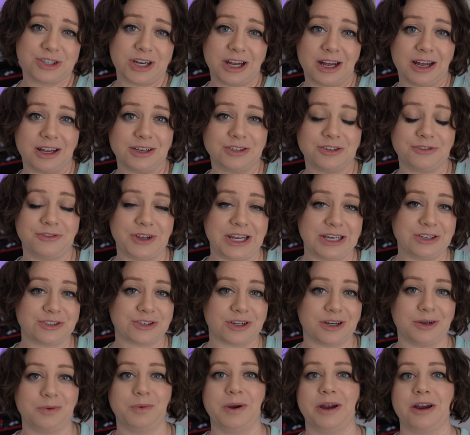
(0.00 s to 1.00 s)
charge
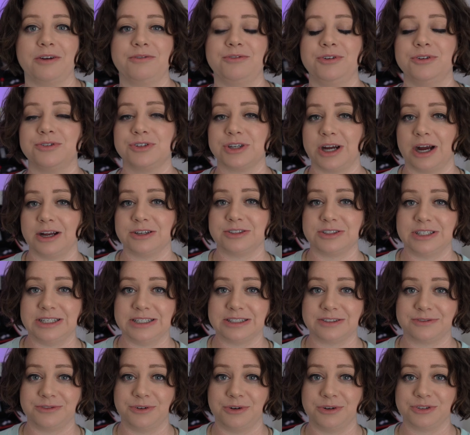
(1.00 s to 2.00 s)
feature where if you charge
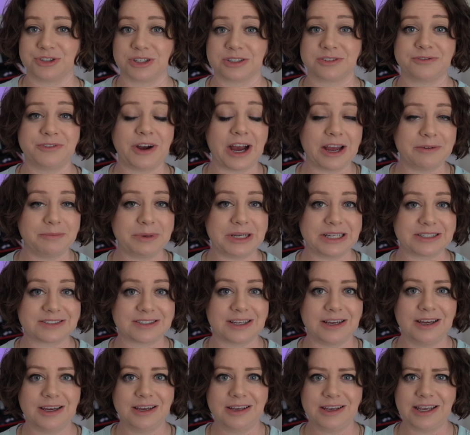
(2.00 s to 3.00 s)
these for just 5
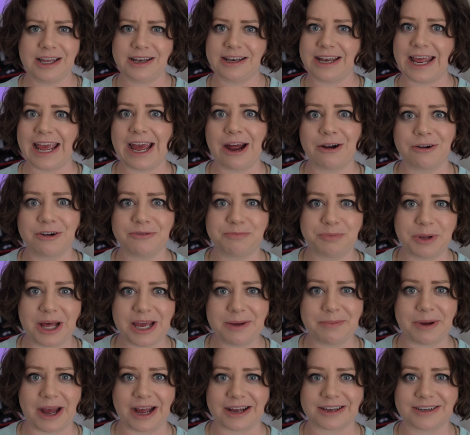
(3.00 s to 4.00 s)
minutes, you get an hour of
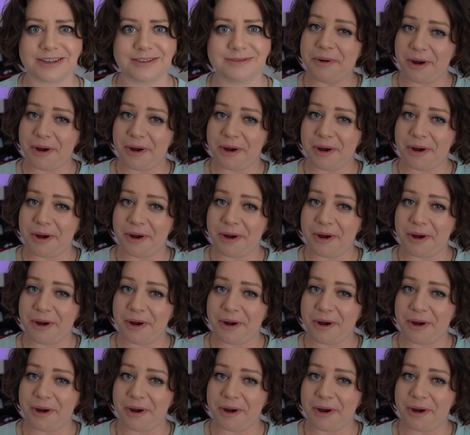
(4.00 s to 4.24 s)
playback.